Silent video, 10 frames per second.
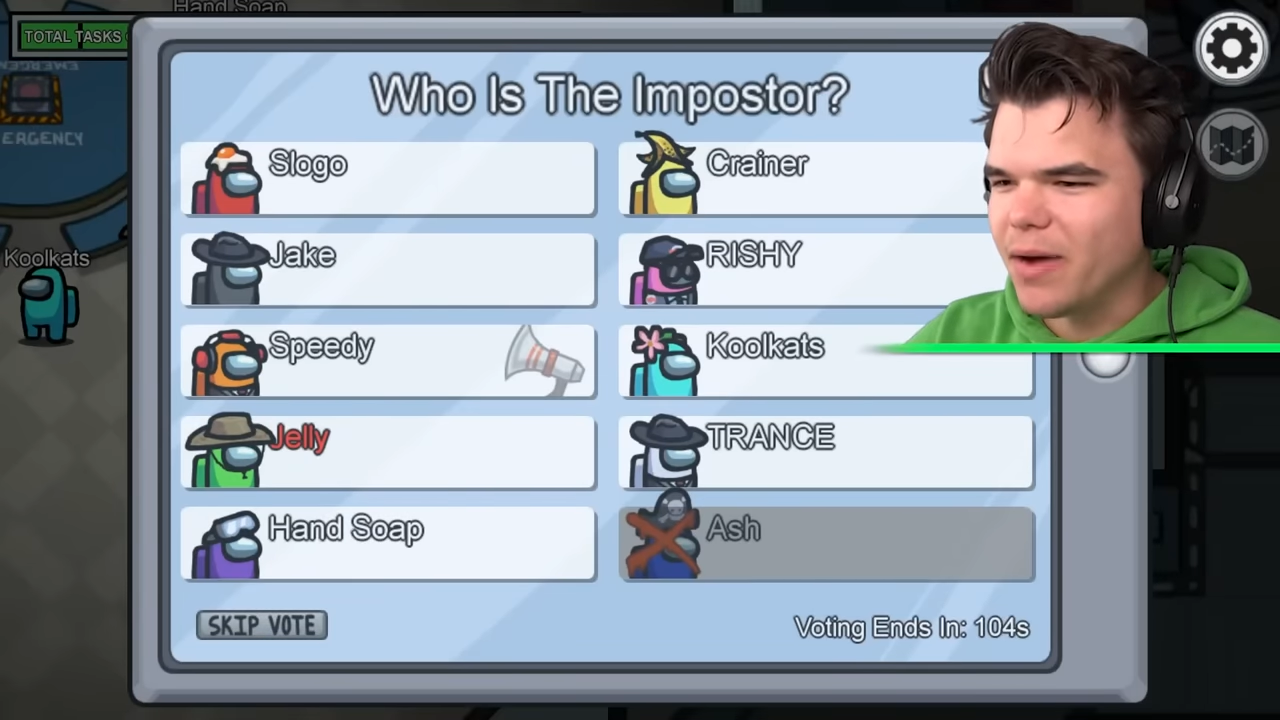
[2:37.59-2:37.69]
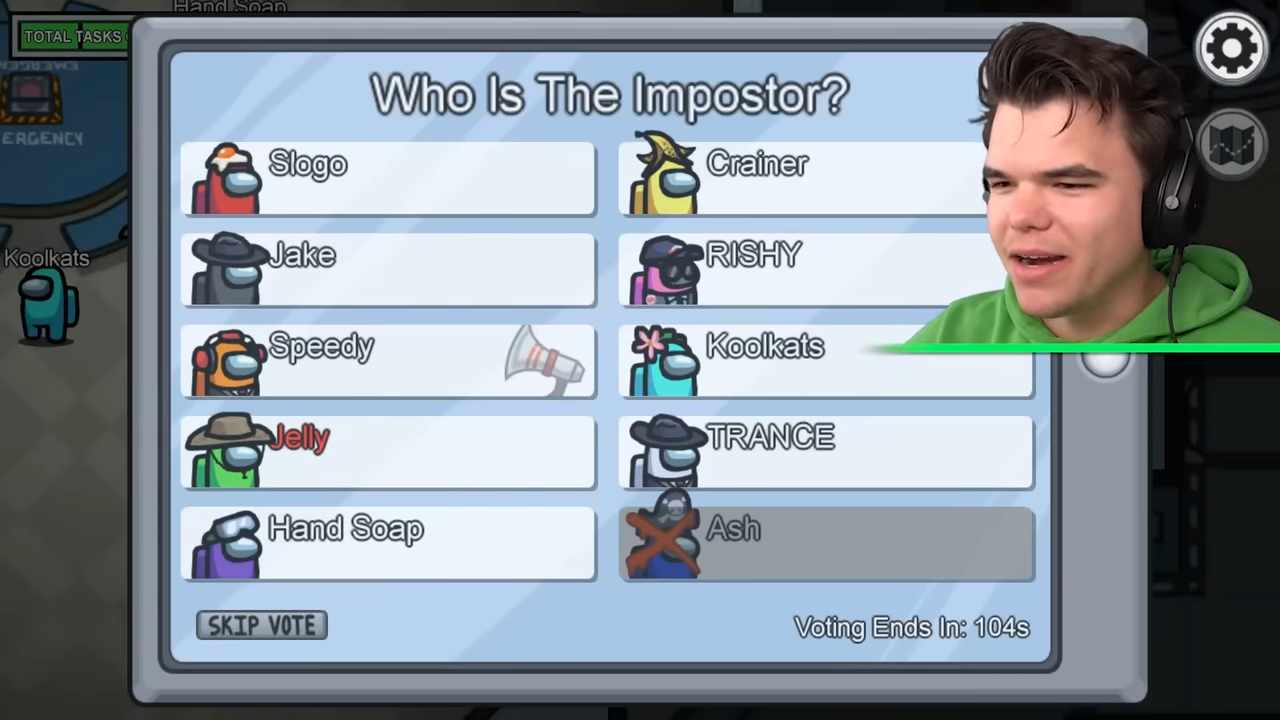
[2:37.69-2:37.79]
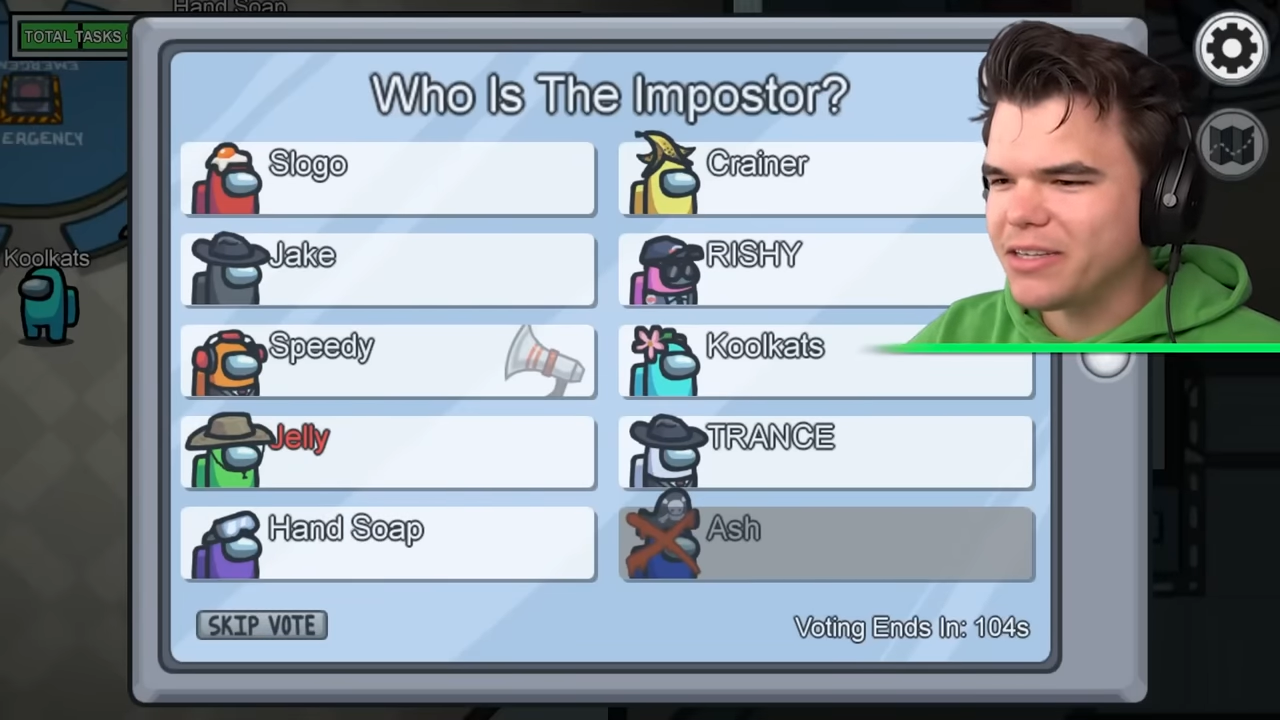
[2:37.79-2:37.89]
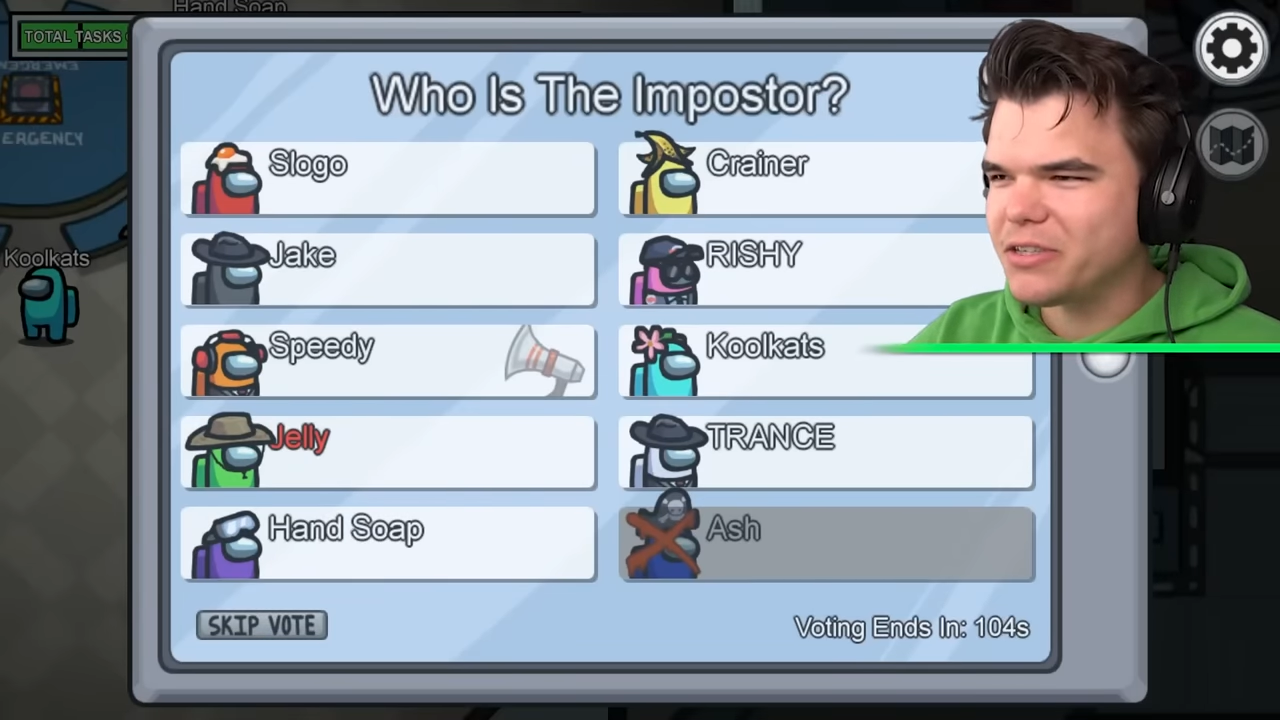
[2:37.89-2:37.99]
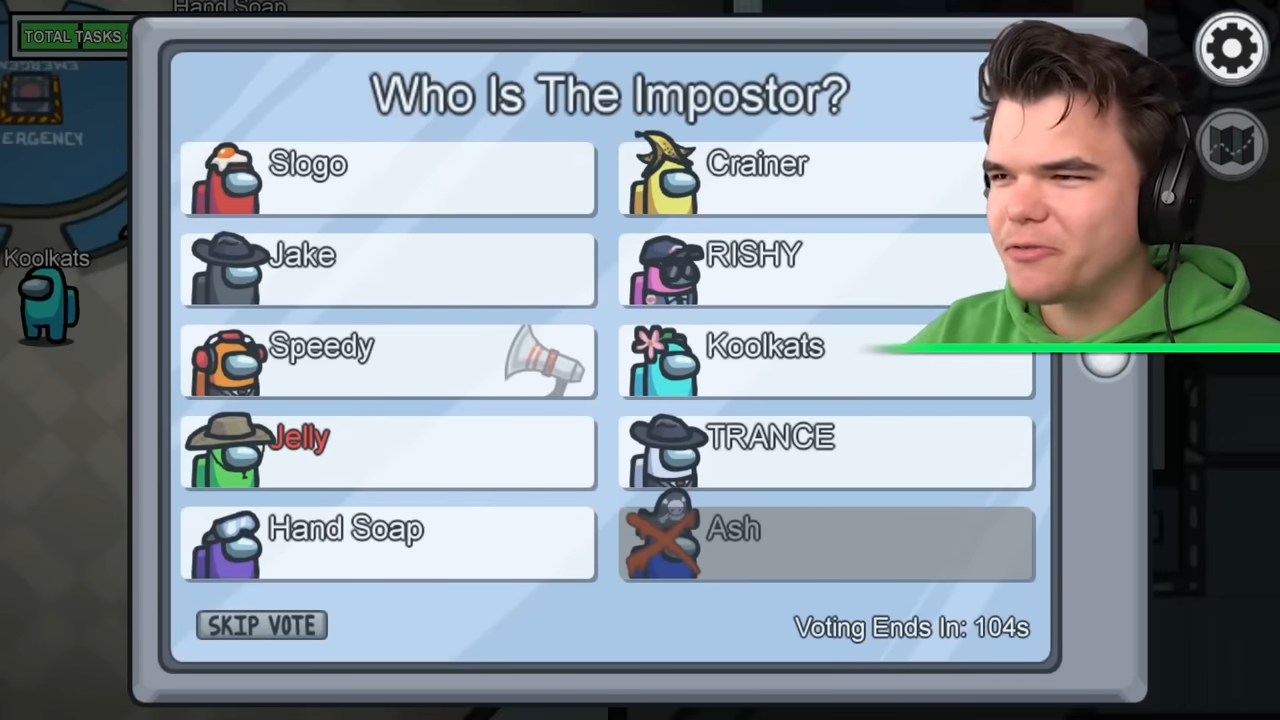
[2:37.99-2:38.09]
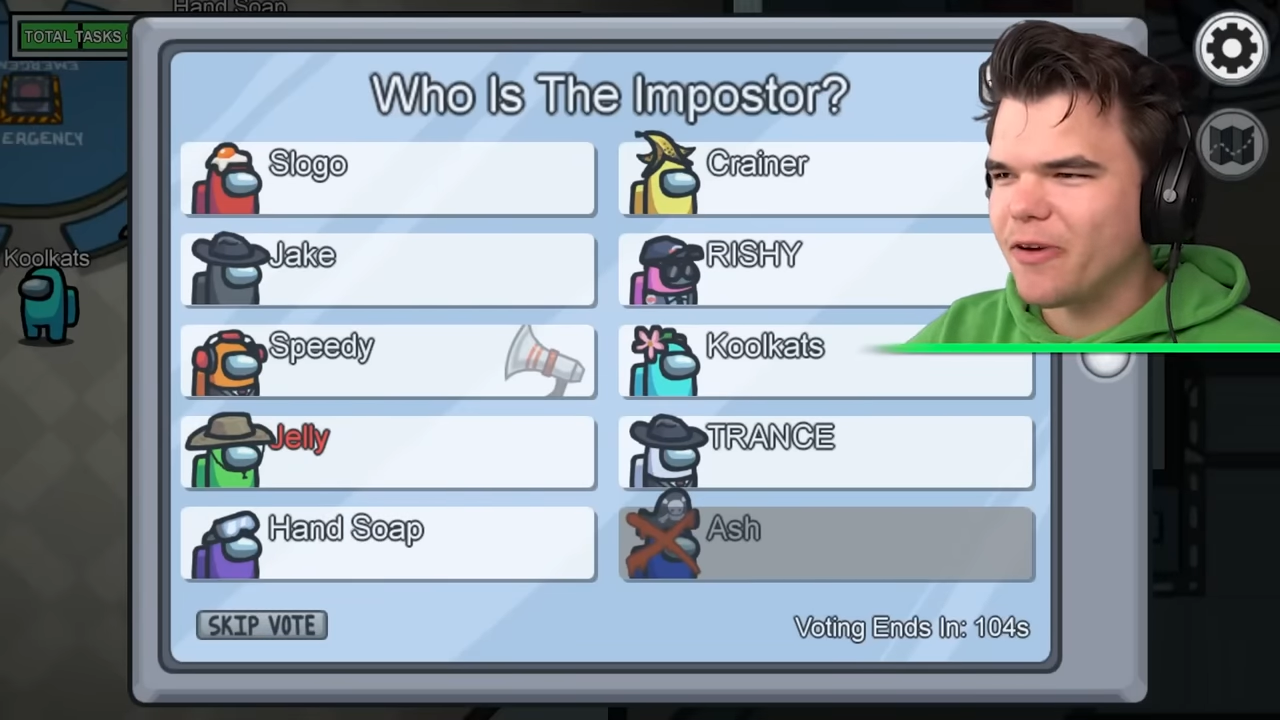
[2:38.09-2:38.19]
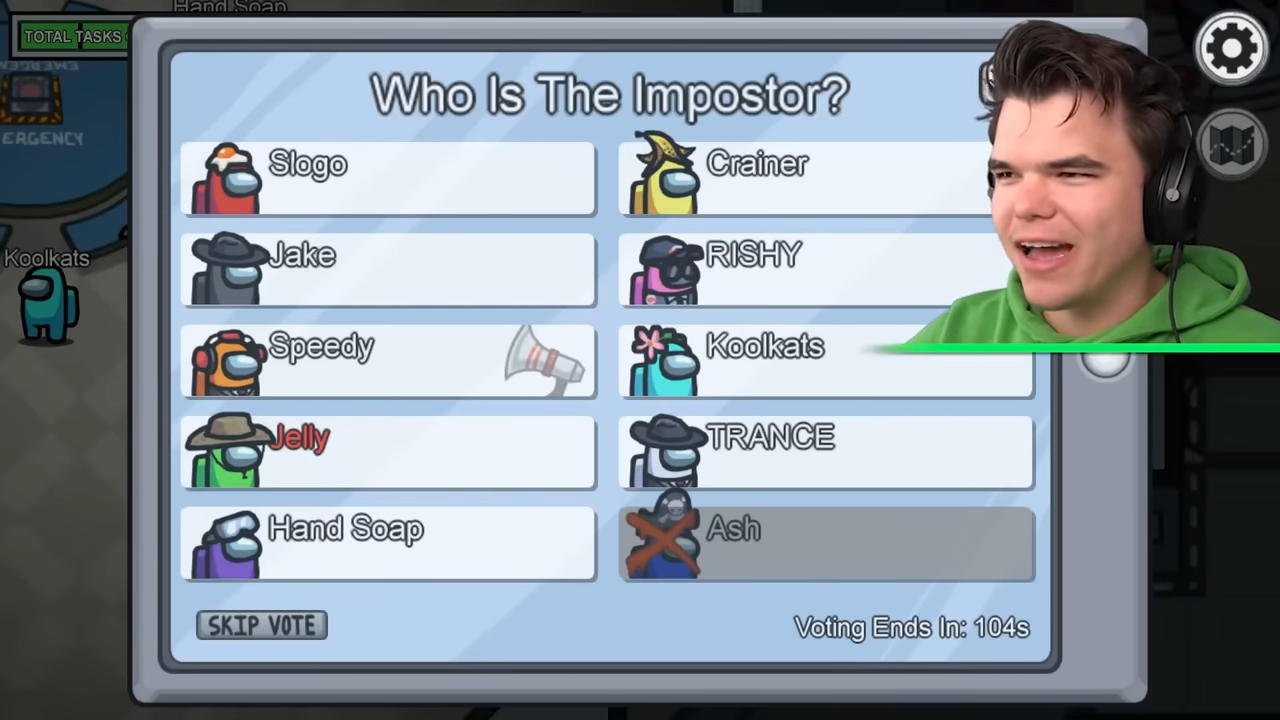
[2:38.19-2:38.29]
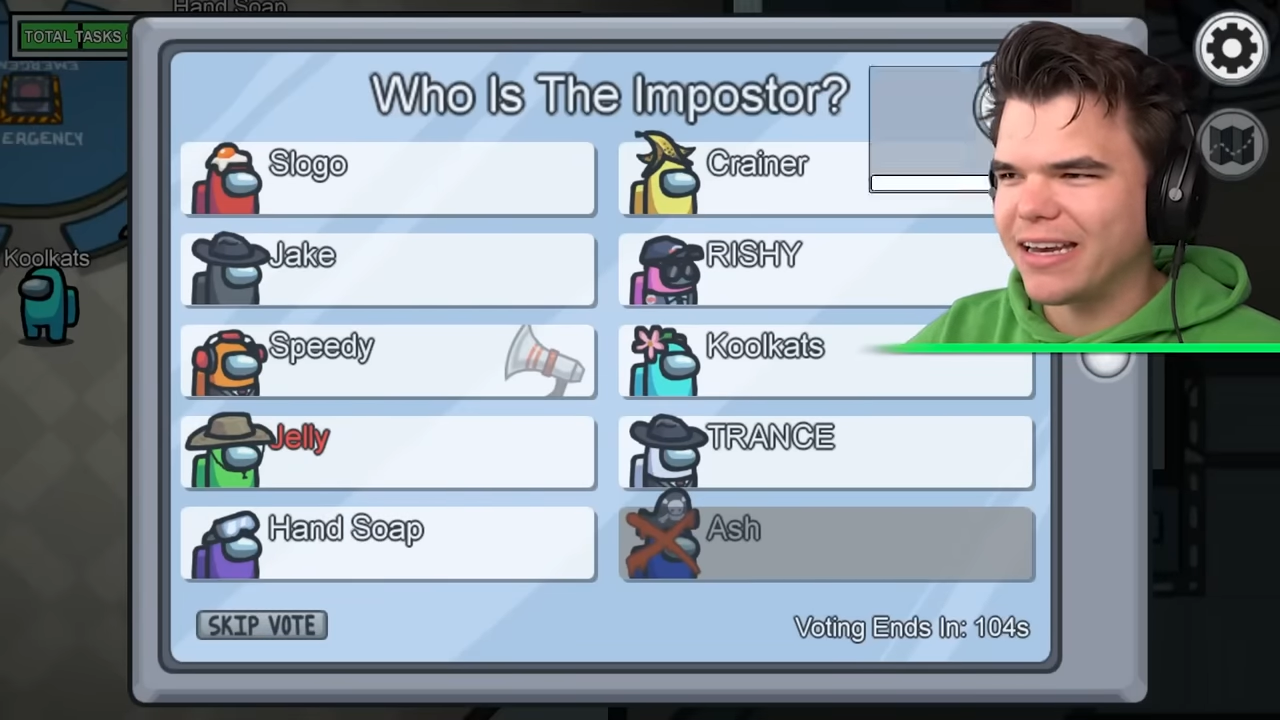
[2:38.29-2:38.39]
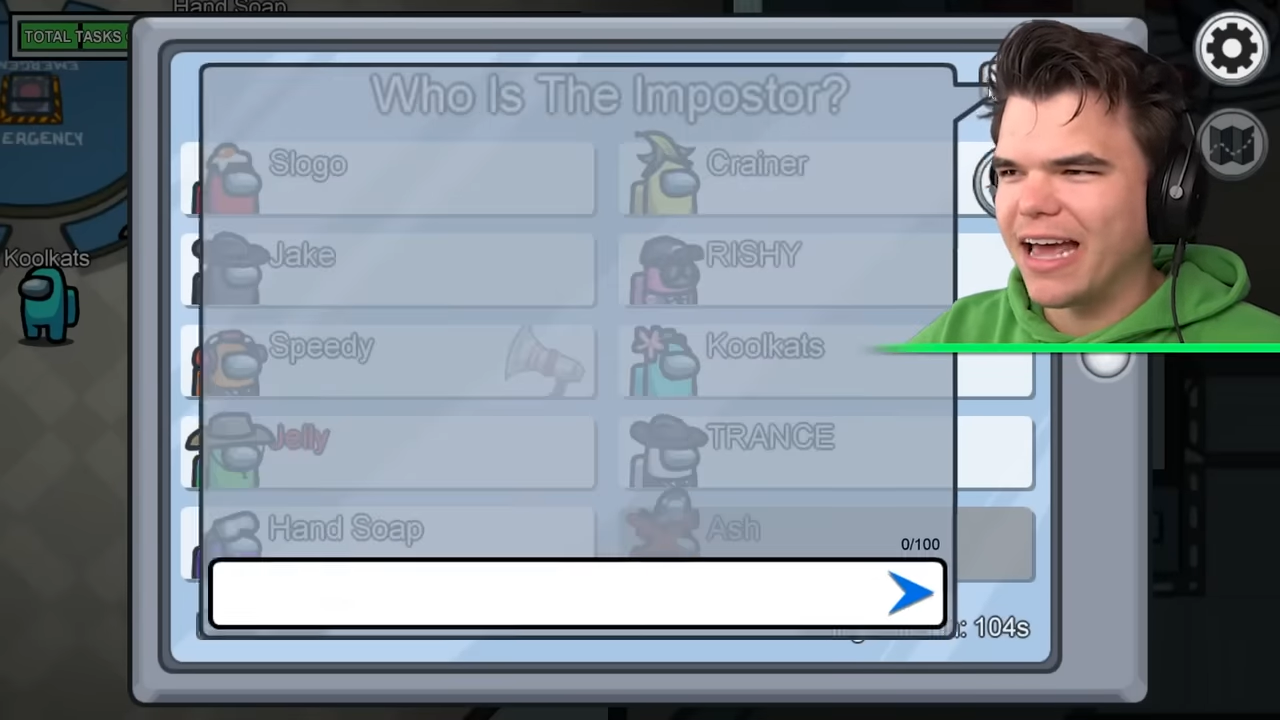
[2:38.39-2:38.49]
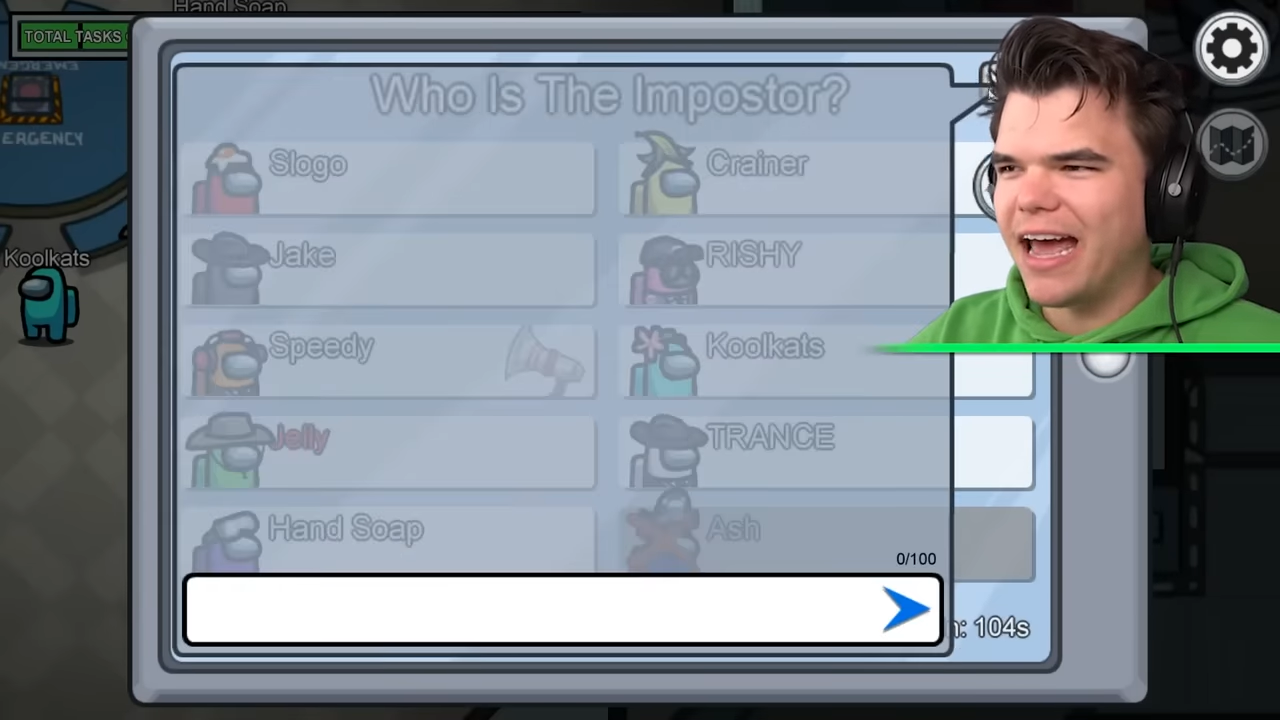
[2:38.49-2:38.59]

Where did you find